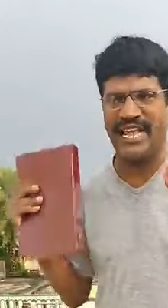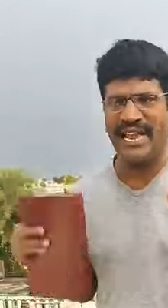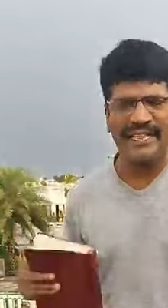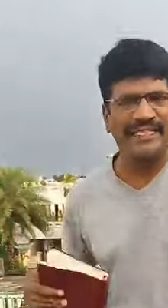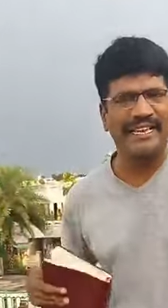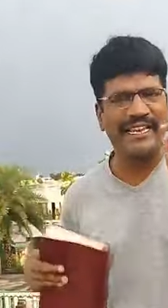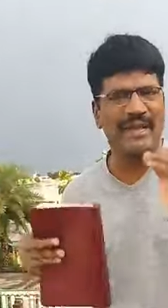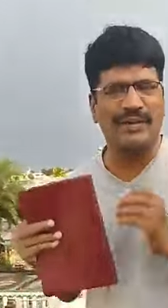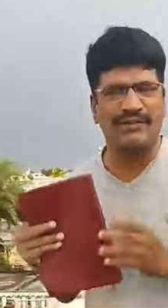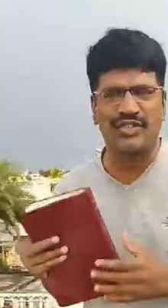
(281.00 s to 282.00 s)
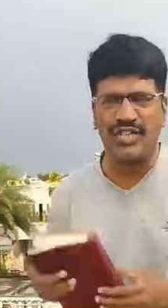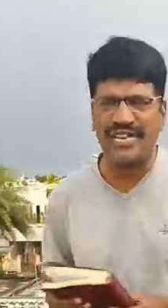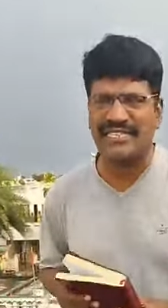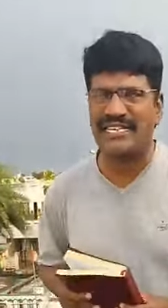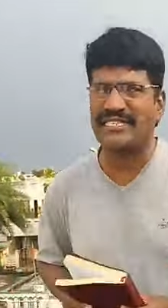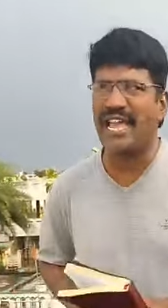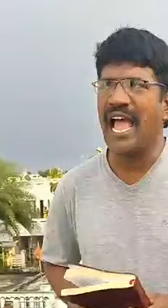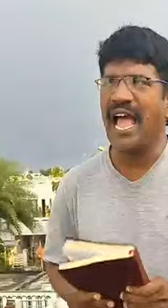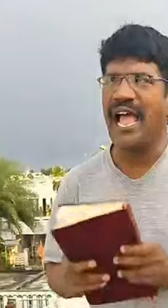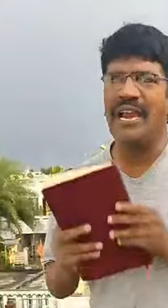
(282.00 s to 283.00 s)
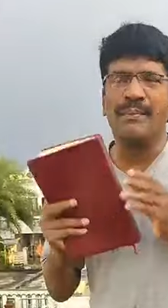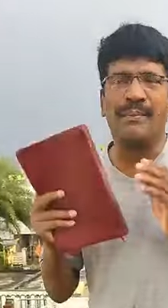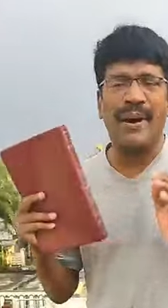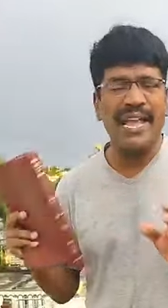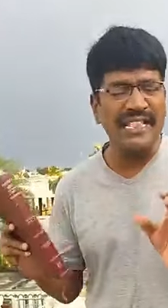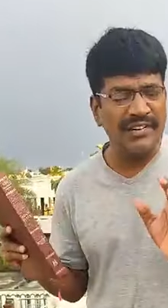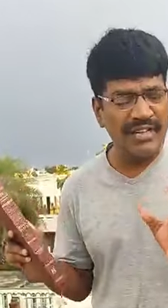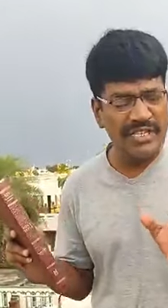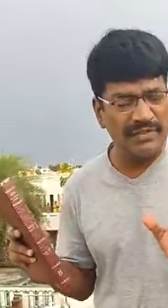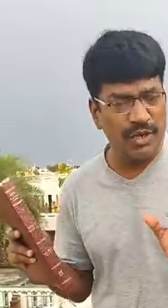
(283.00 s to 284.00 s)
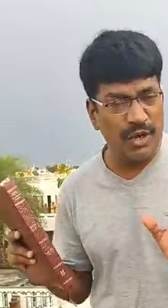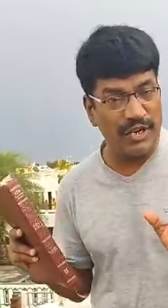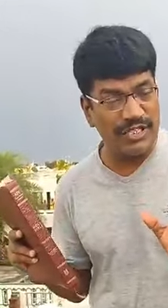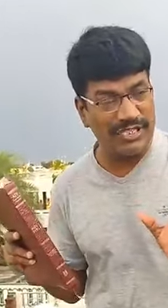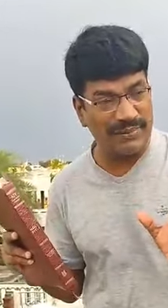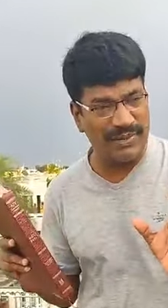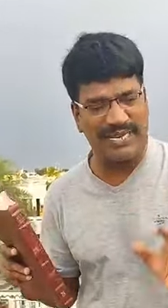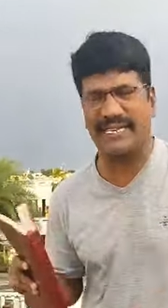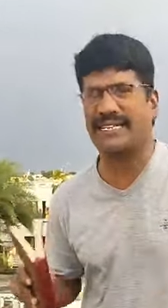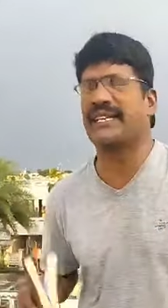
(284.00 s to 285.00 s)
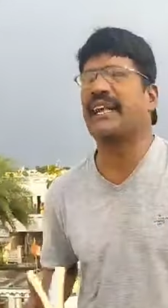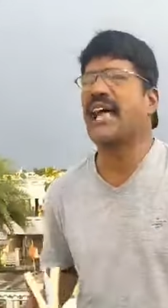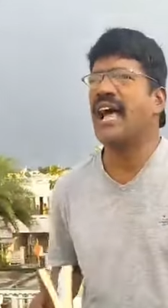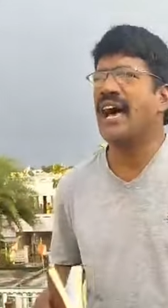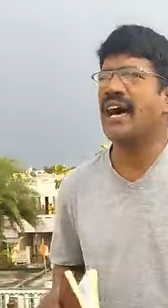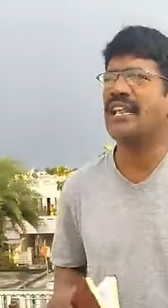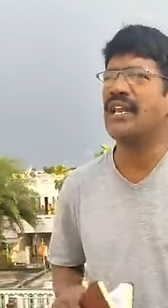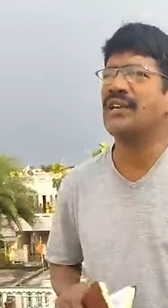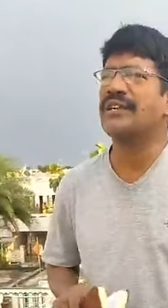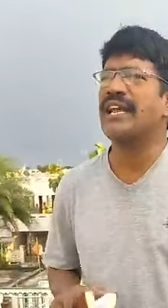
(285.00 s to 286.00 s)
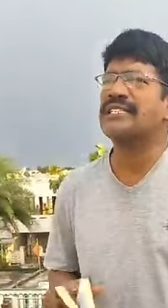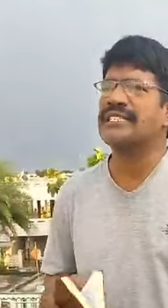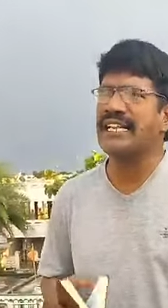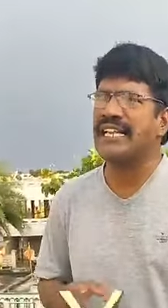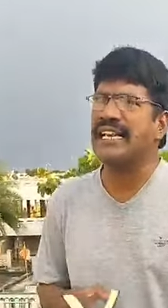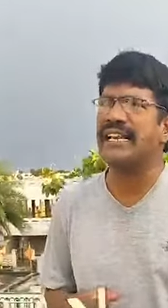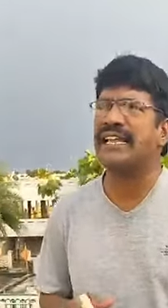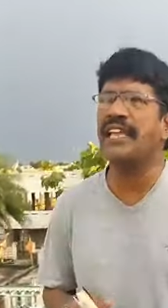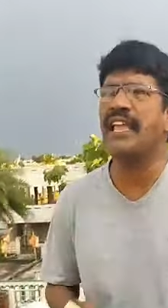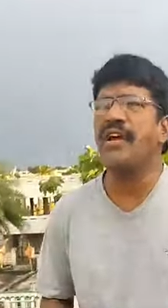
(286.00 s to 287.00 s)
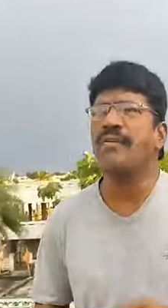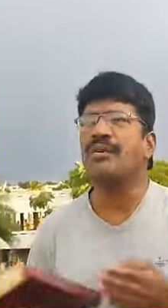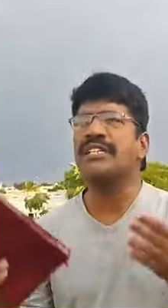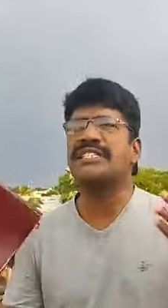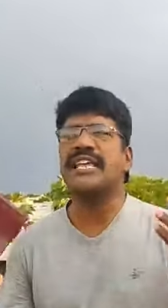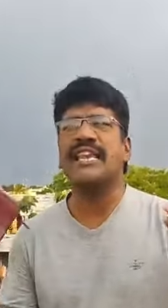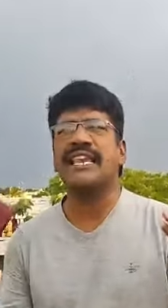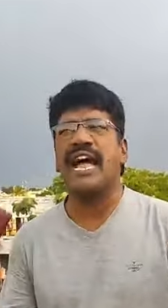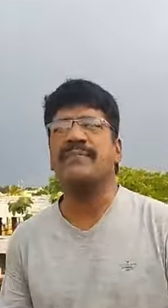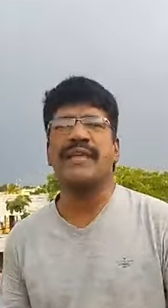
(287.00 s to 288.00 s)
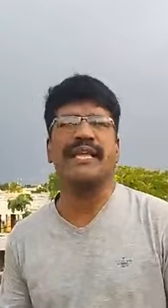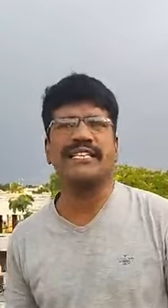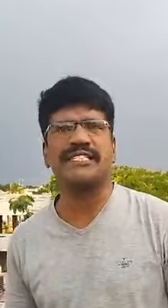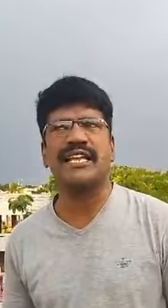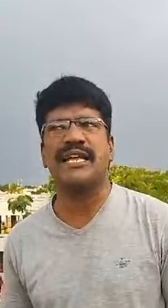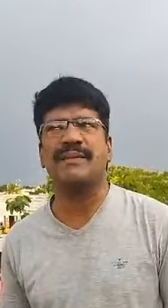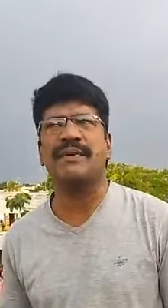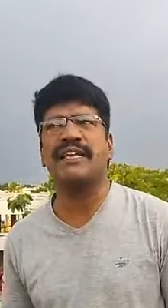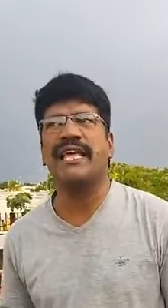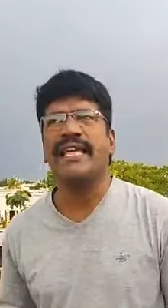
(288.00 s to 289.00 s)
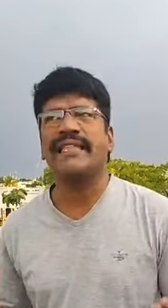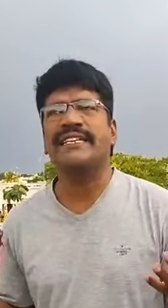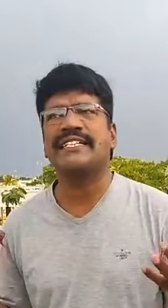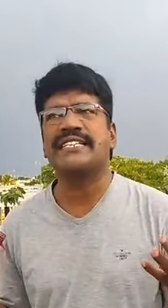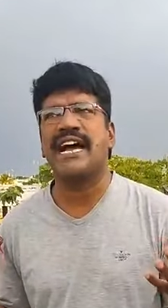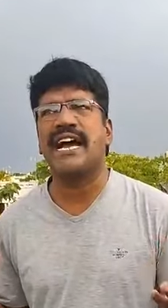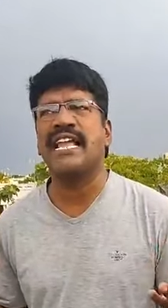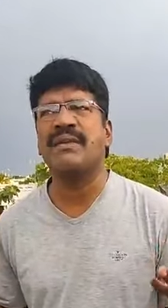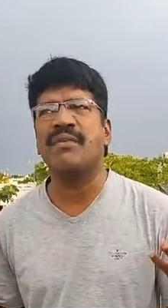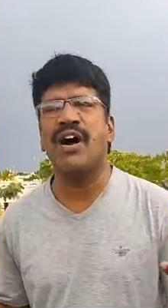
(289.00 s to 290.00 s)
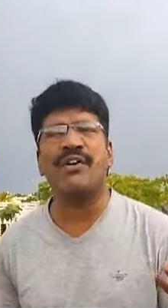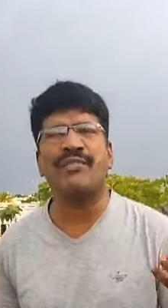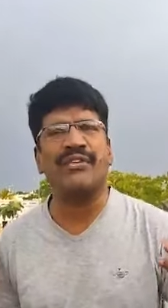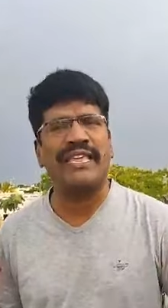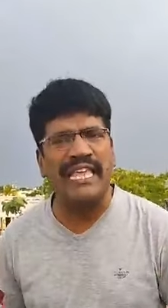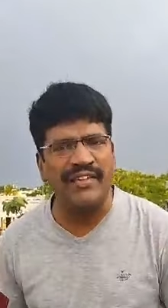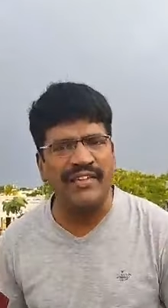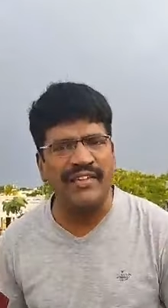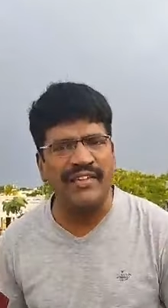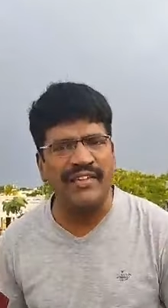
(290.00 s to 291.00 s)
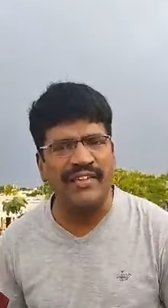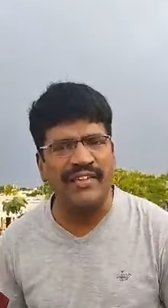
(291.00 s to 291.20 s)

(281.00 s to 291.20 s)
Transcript: name of Jesus, and by the quench of the Holy Spirit. Hallelujah. Secondly, we shall not be ashamed in the time of evil. We